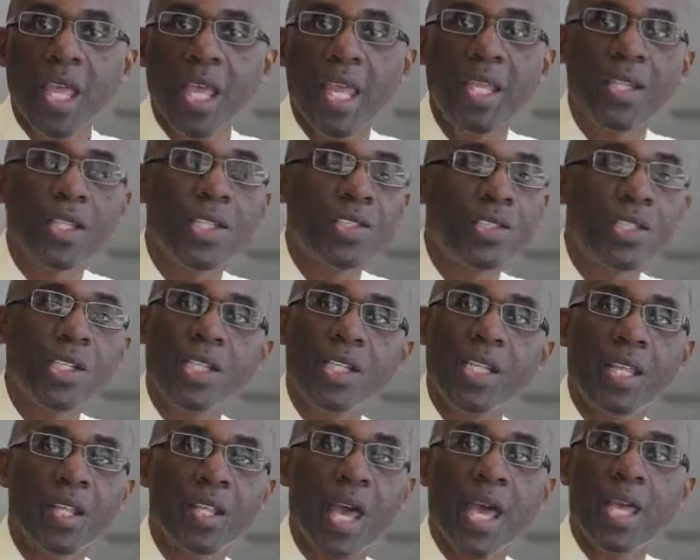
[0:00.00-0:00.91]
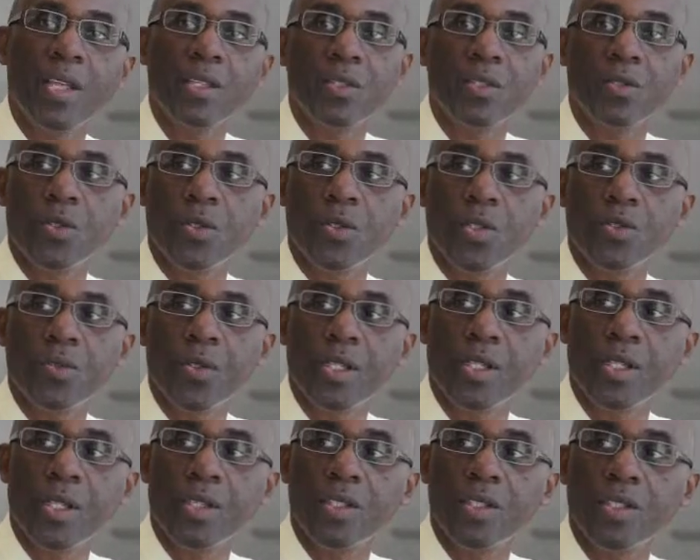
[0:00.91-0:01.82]
And he's looking at a high,
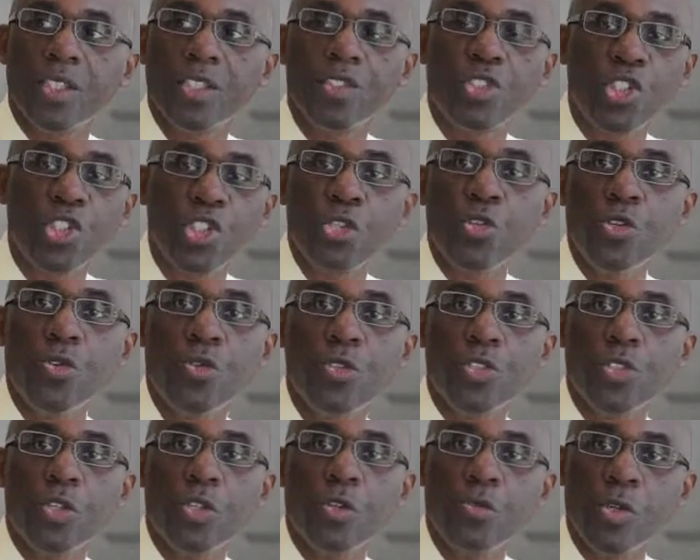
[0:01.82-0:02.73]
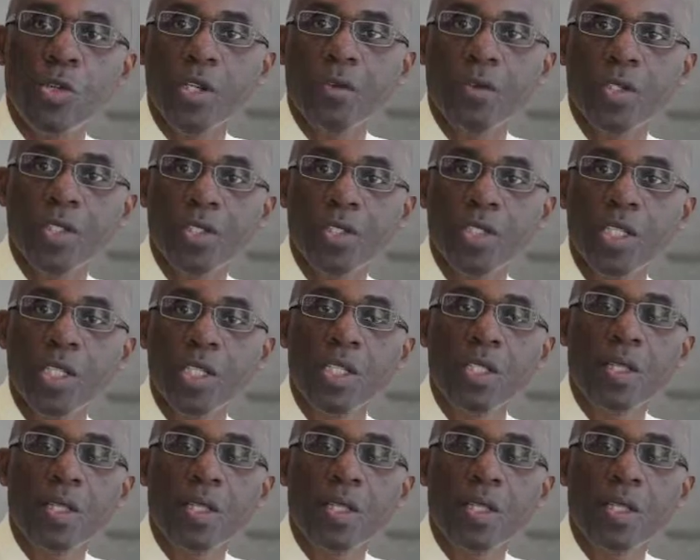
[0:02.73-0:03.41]
with a, this huge arrearage.